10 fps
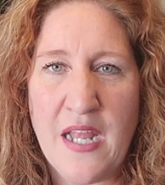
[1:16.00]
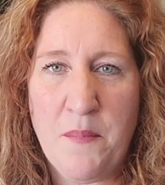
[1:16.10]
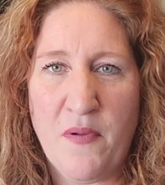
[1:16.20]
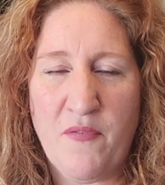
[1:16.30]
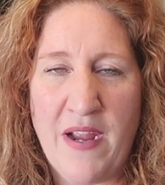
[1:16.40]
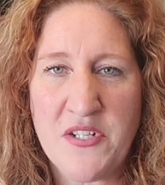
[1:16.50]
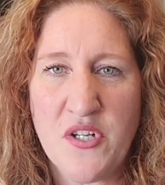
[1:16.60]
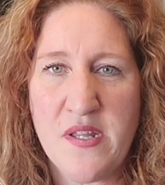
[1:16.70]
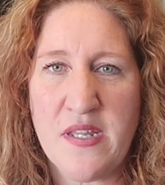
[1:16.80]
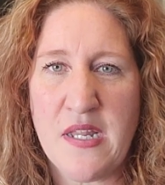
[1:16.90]
couple
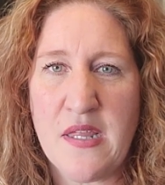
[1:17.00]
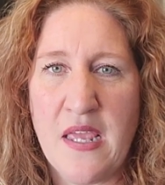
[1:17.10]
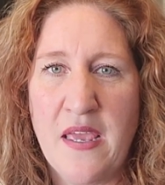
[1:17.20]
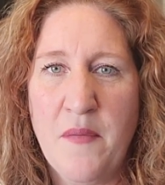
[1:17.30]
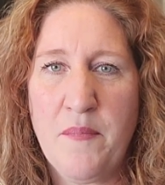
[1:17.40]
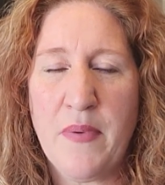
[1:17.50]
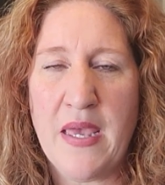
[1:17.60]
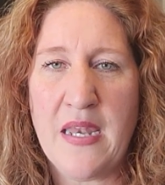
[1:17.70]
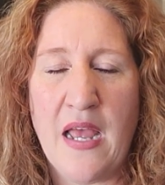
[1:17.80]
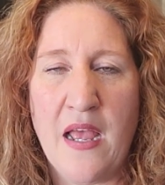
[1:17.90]
fractures in his hip,
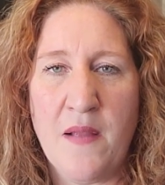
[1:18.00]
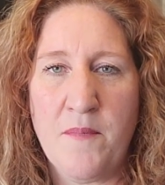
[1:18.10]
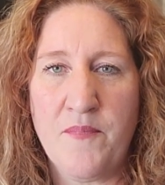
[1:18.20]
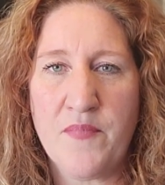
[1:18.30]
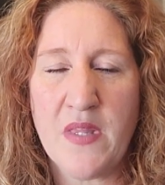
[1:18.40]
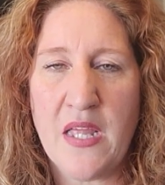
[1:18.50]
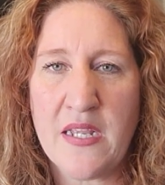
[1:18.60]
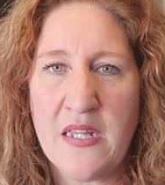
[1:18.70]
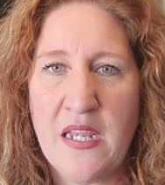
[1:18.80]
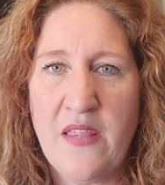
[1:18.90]
but
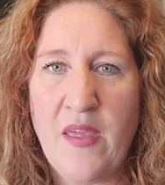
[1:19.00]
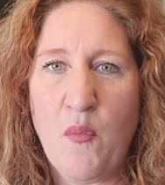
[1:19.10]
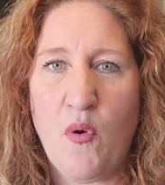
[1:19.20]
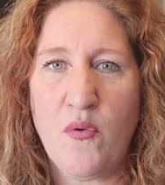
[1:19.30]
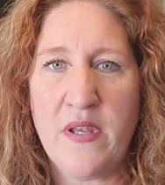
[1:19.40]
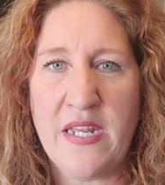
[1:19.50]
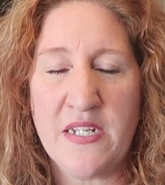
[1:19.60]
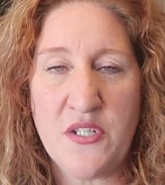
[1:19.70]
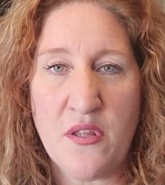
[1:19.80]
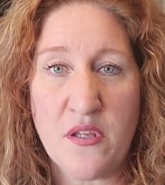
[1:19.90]
luckily they won't need
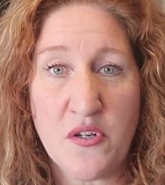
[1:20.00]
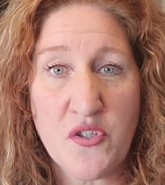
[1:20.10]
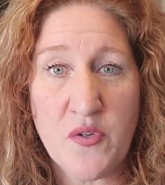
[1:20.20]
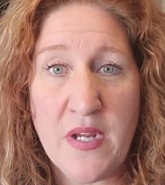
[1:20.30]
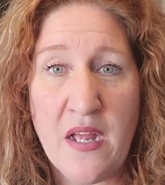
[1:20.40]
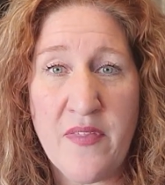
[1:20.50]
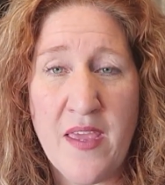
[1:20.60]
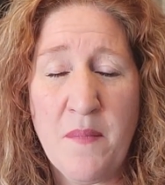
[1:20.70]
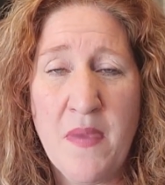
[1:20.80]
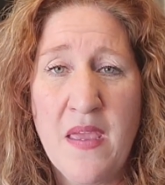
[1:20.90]
to do surgery on
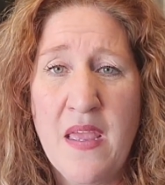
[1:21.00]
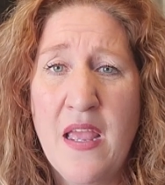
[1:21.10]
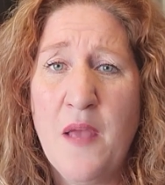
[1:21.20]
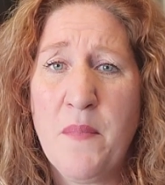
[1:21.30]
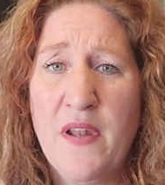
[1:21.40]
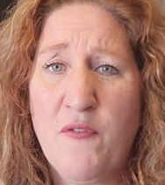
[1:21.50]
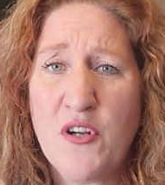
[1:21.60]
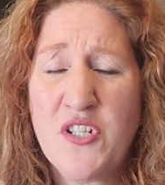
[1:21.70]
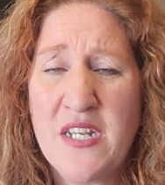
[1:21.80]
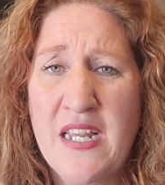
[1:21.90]
them. But
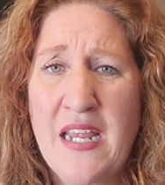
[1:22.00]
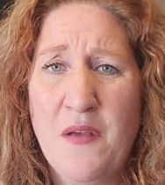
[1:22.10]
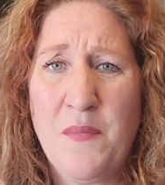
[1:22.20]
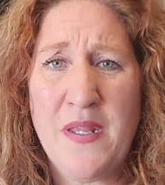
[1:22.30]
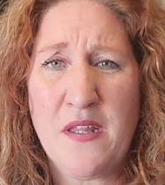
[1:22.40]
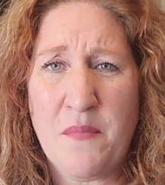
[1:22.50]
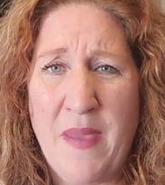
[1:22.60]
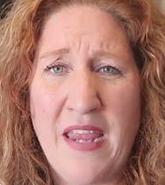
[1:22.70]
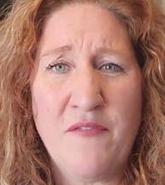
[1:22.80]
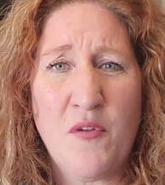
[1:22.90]
unfortunately, it'll be this
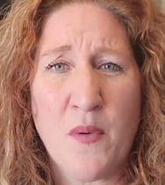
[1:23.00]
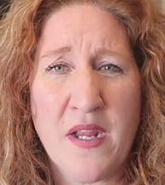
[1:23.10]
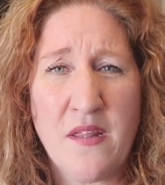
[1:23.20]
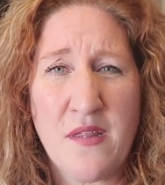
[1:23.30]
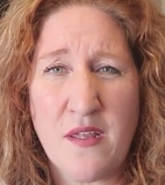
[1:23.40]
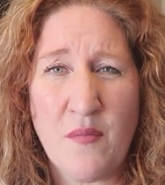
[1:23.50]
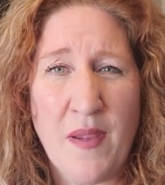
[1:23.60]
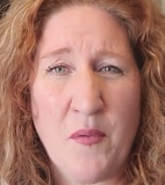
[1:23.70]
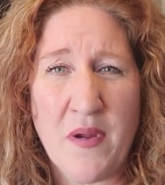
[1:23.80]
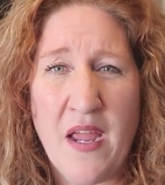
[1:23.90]
painful
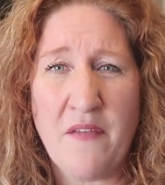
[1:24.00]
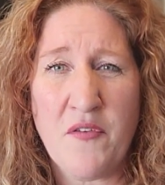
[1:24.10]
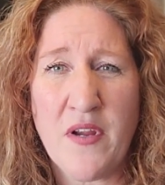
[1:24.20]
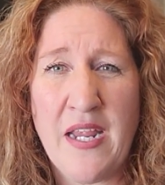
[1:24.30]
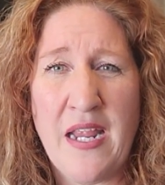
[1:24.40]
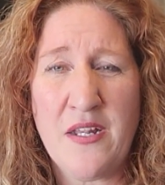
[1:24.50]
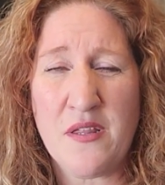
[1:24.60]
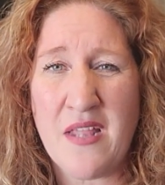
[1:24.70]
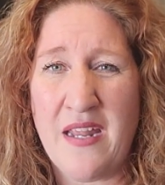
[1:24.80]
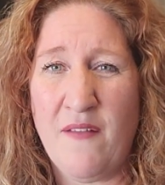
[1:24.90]
6-week recovery,
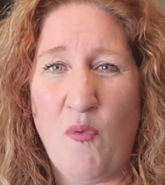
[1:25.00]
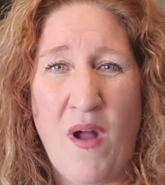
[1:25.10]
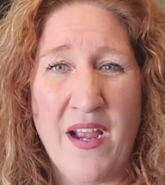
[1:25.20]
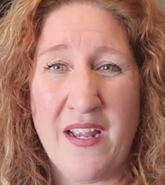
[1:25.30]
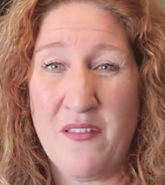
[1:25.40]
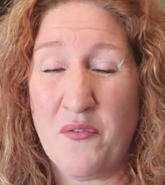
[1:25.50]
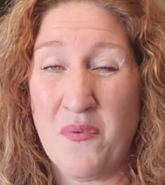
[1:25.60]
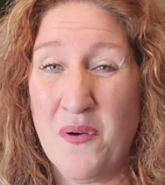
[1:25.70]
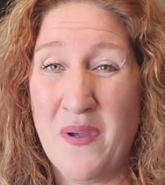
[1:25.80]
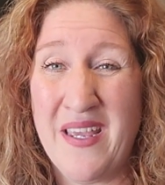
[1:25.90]
just kind of walking
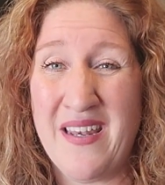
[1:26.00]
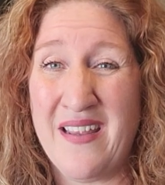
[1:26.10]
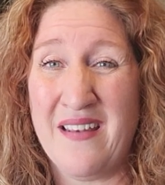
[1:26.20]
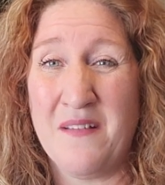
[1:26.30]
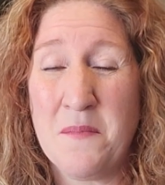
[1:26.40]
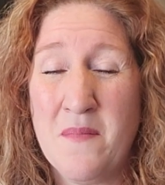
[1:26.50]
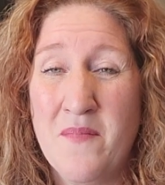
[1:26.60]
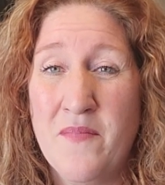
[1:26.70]
through it and